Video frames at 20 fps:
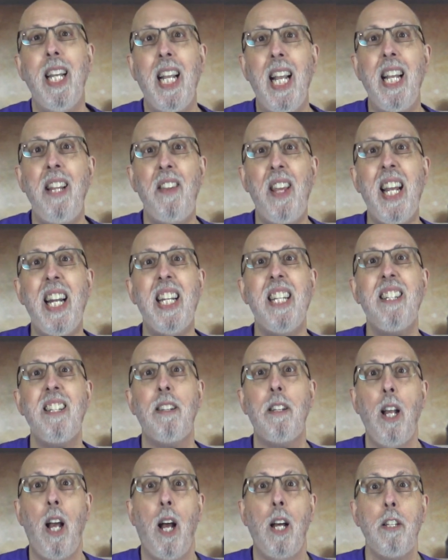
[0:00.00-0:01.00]
And that
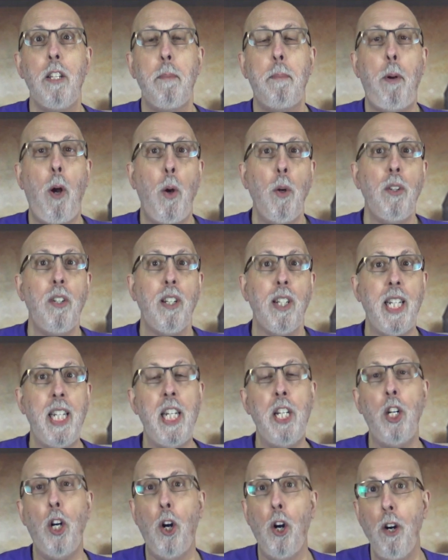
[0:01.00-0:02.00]
is supposedly,
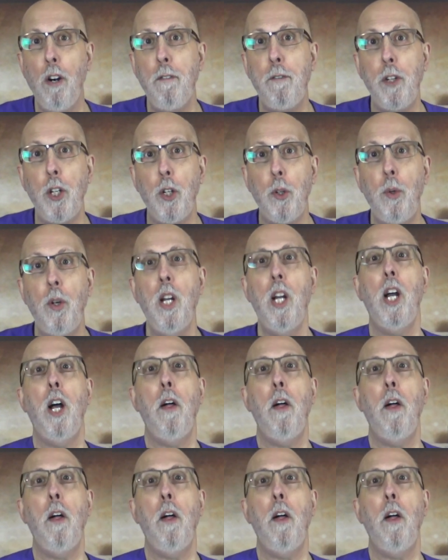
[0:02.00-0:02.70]
in her view,